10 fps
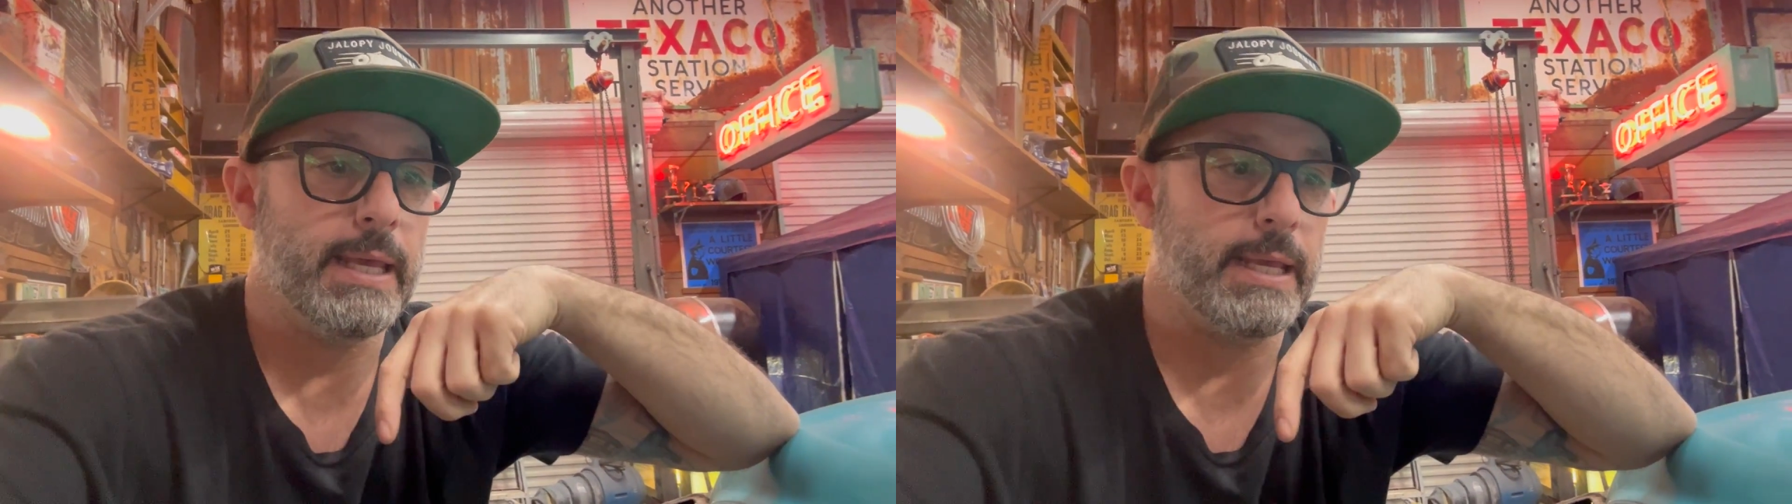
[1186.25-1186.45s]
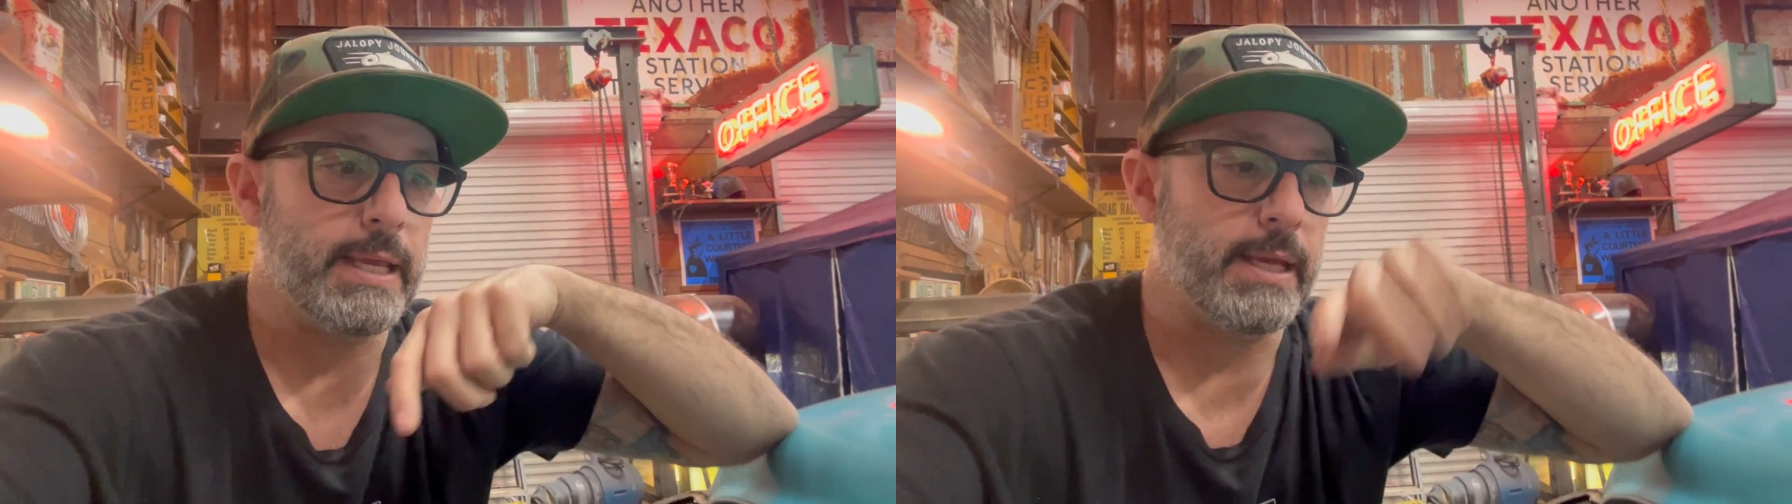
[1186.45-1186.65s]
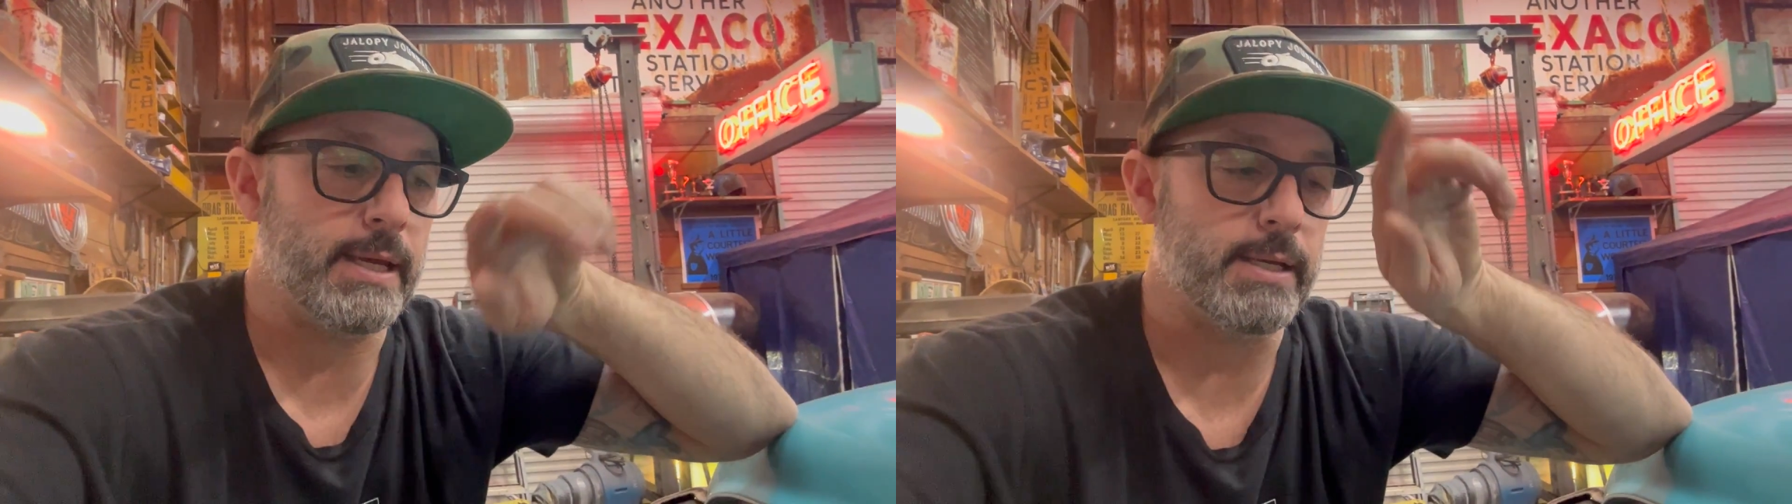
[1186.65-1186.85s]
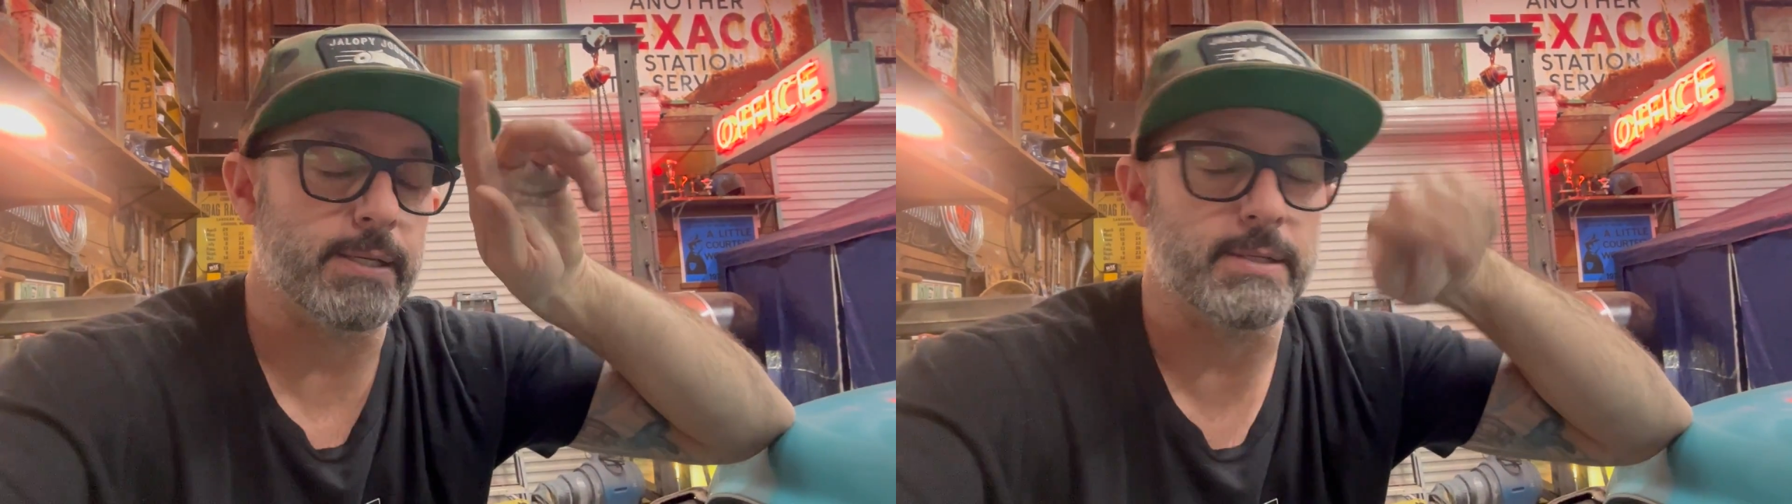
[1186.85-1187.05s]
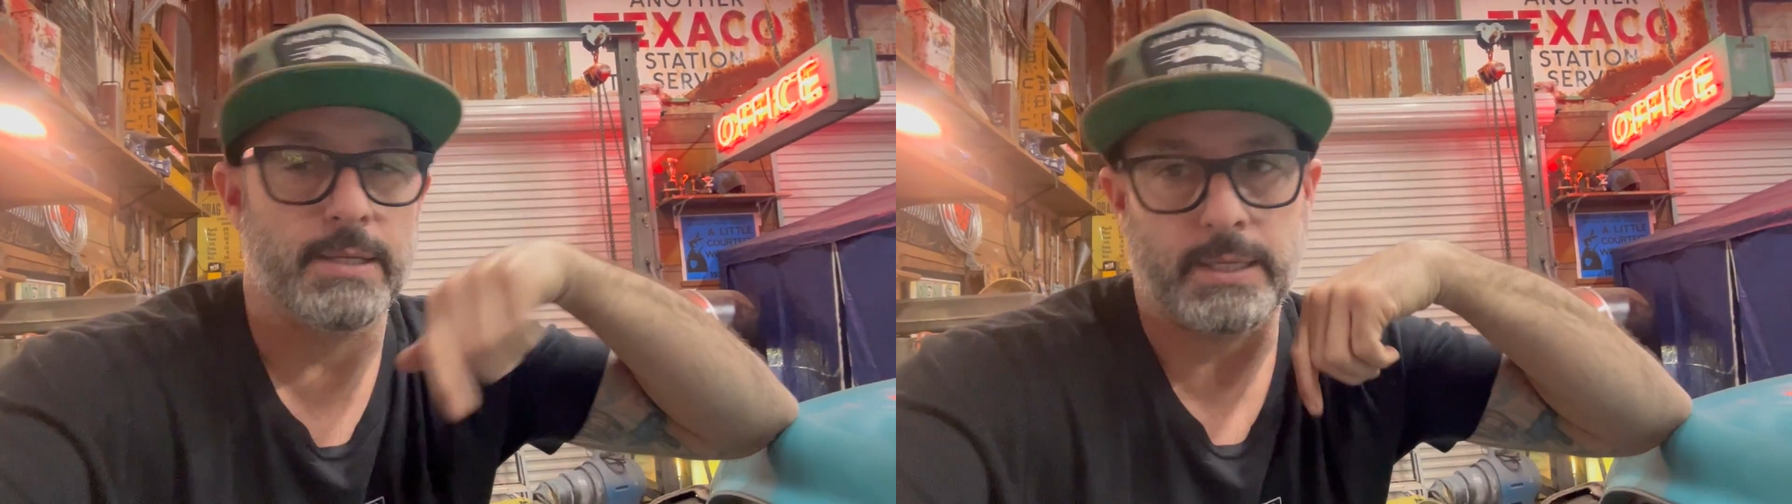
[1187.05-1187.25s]

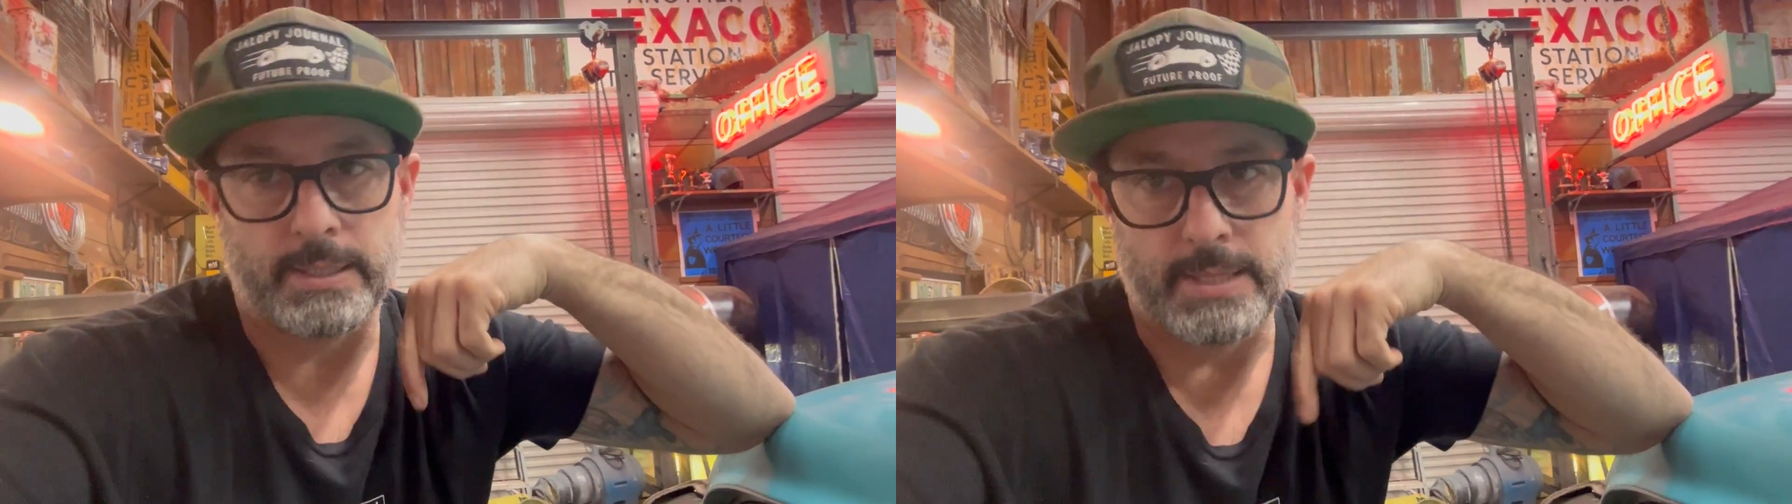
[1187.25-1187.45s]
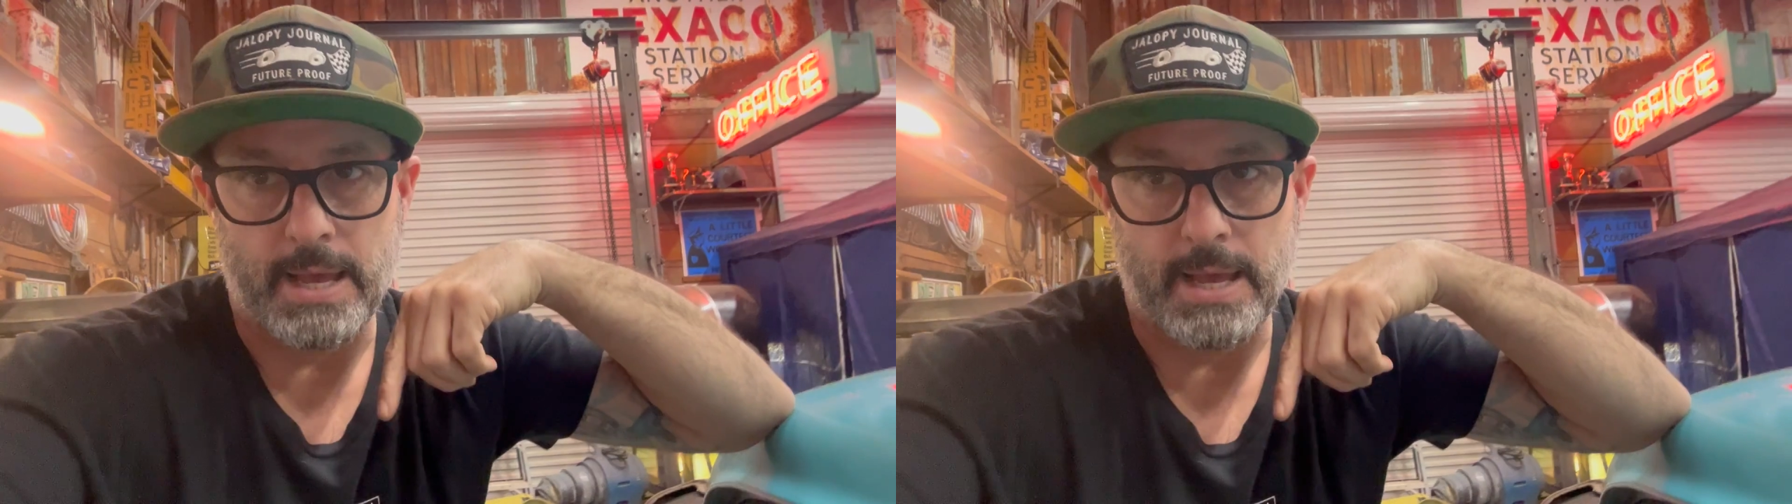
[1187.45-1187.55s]
and I got